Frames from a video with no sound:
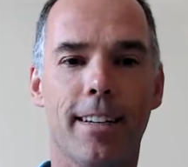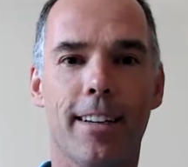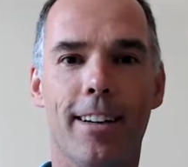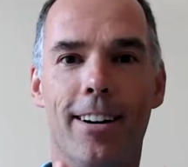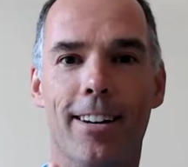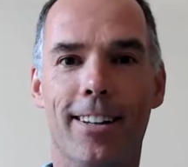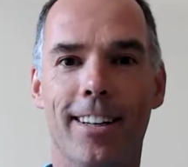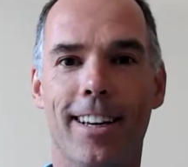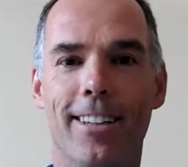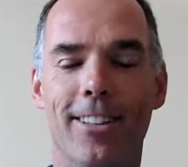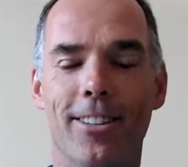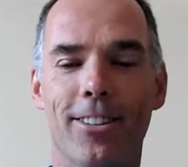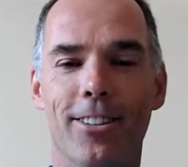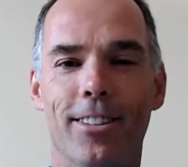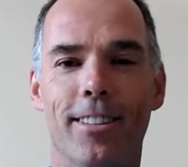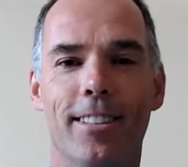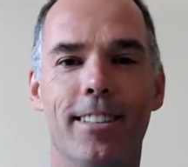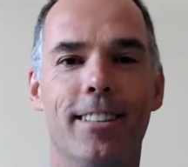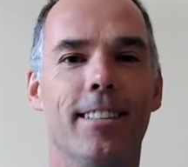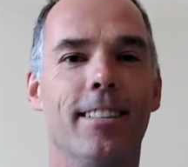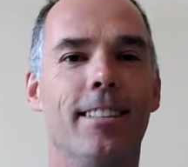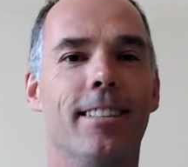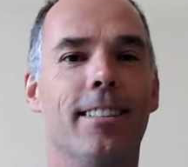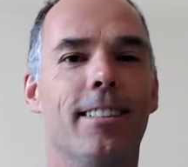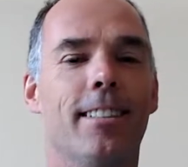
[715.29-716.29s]
Okay, good.
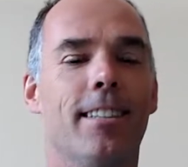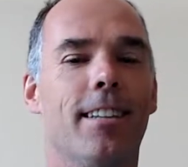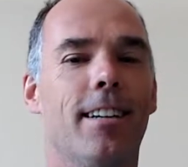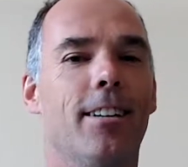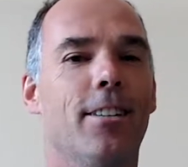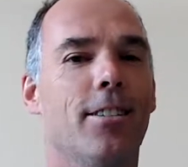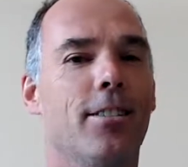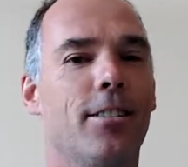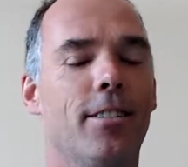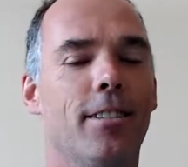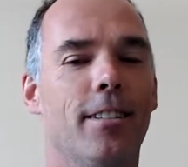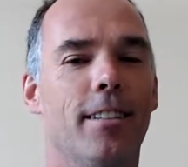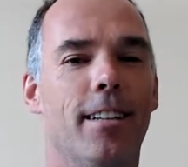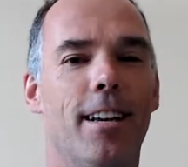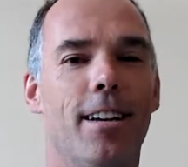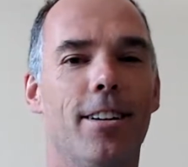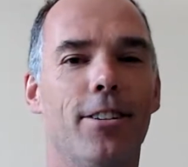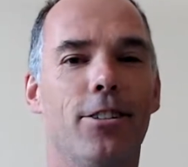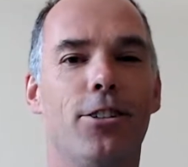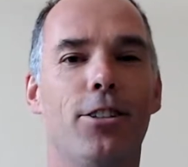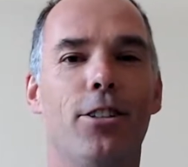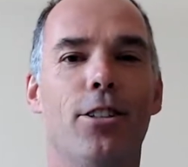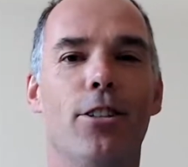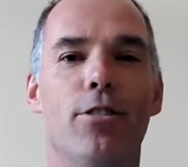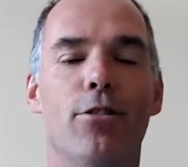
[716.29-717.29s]
I'll
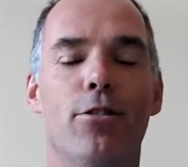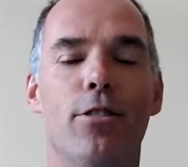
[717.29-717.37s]
show a